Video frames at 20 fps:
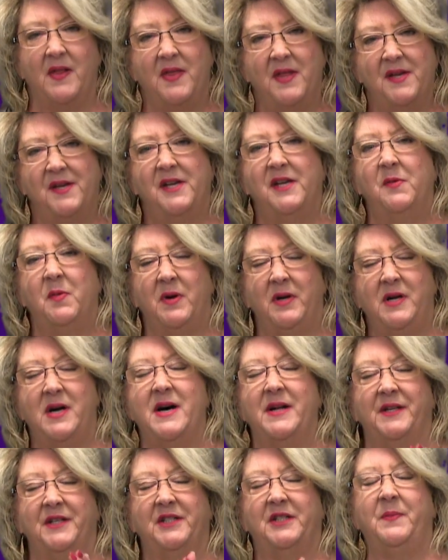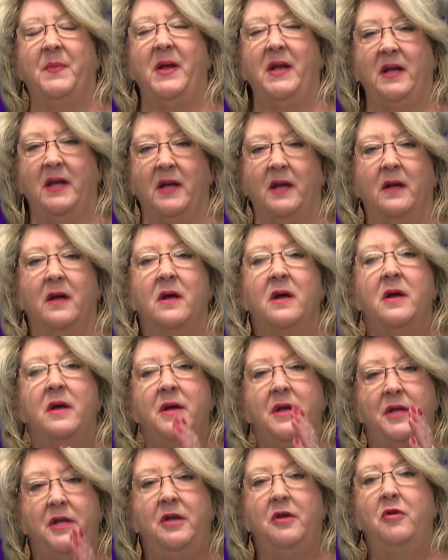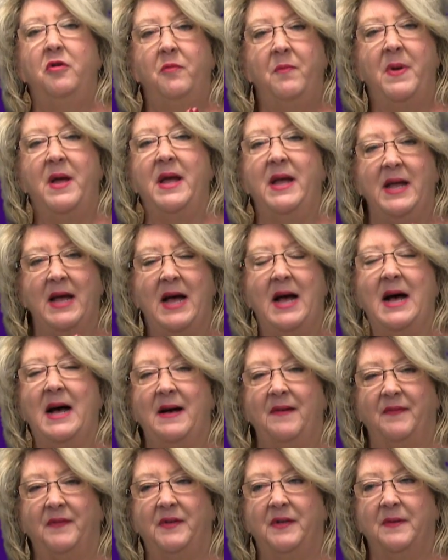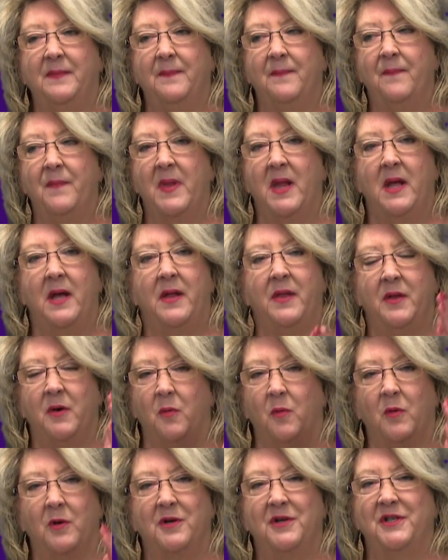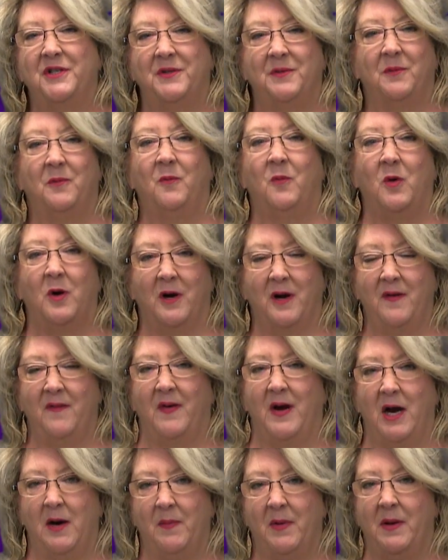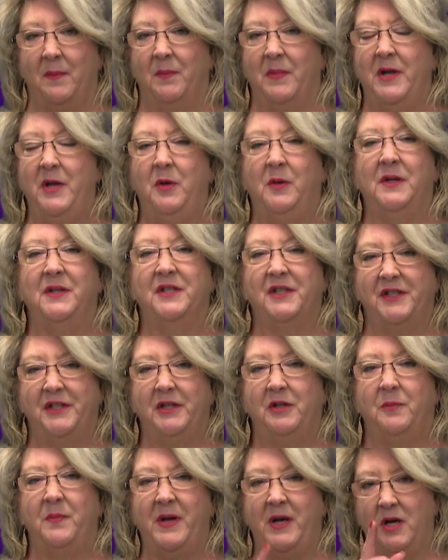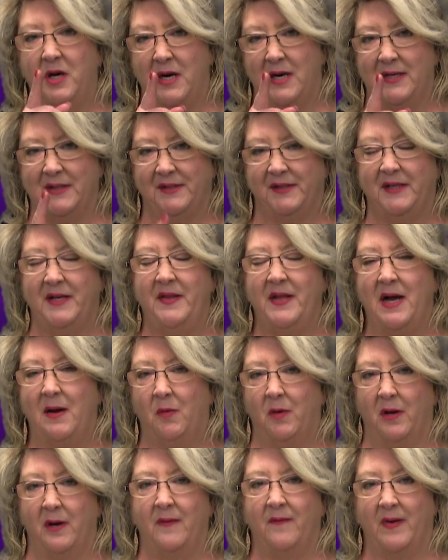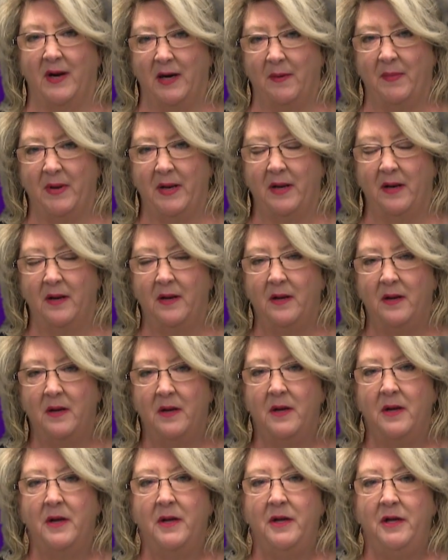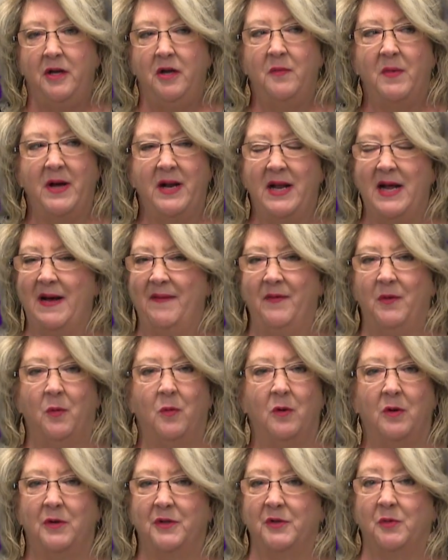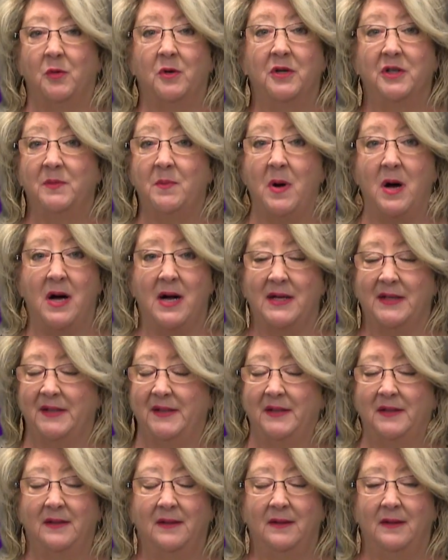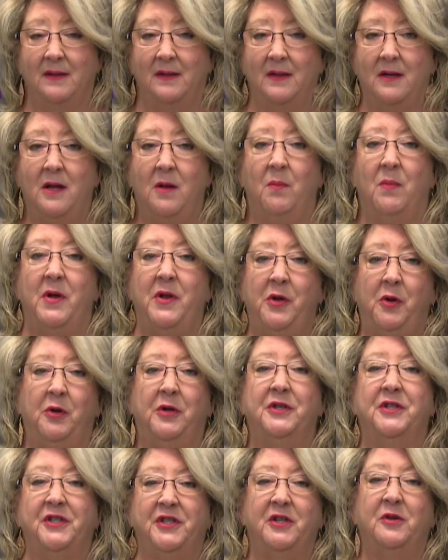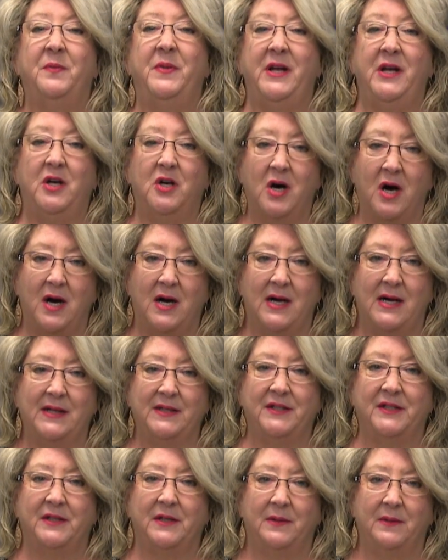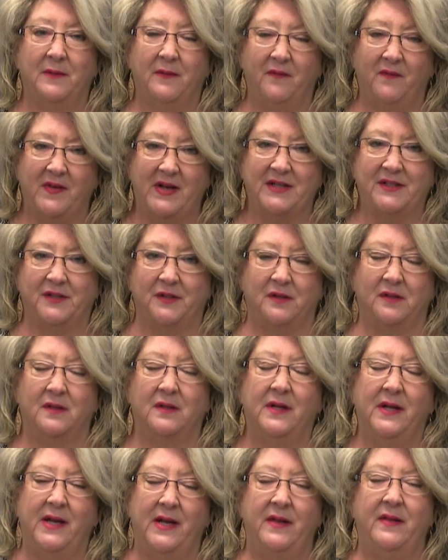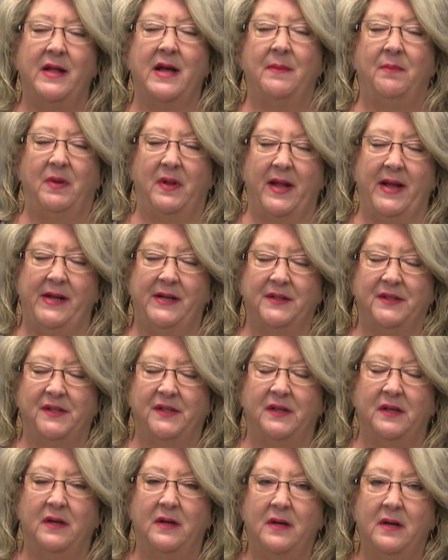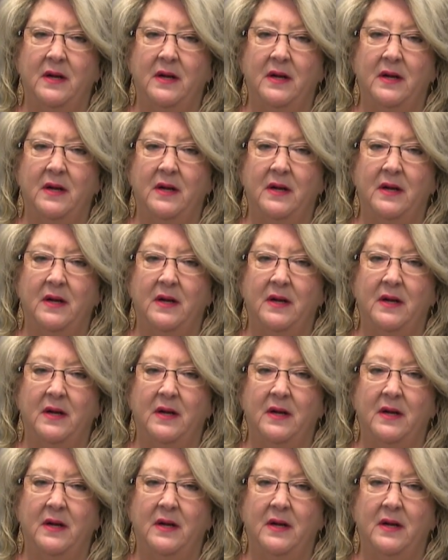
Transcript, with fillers: And this is what God is speaking. You may have the worst work environment, but you can still be God's in that work environment. You might have the world's worst boss, but you can still be God's vessel in that place.